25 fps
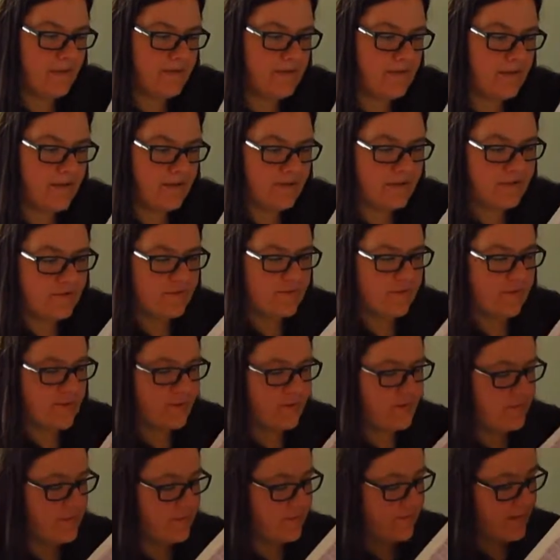It shows like
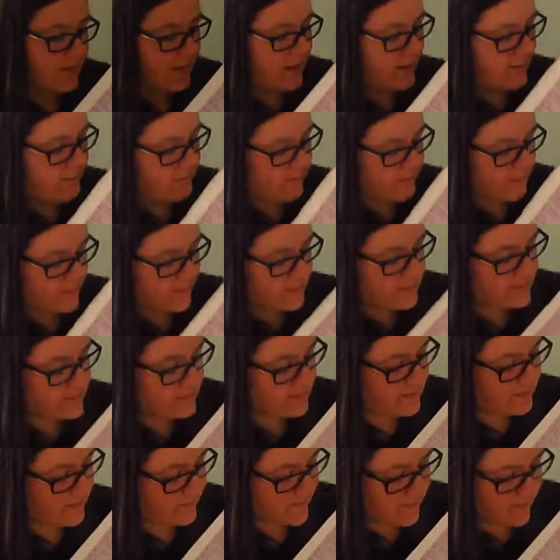their different outfits and
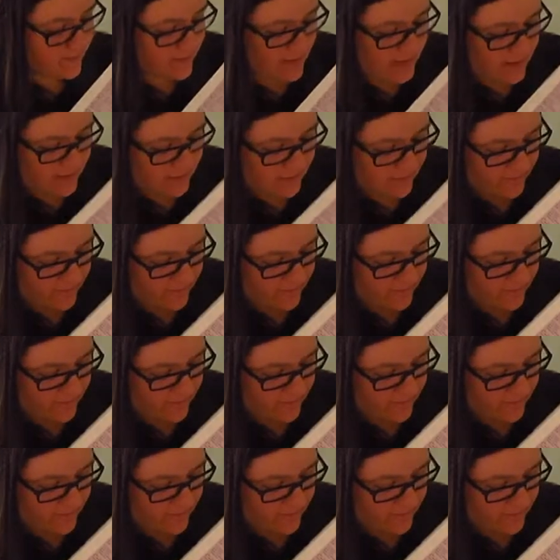stuff like that,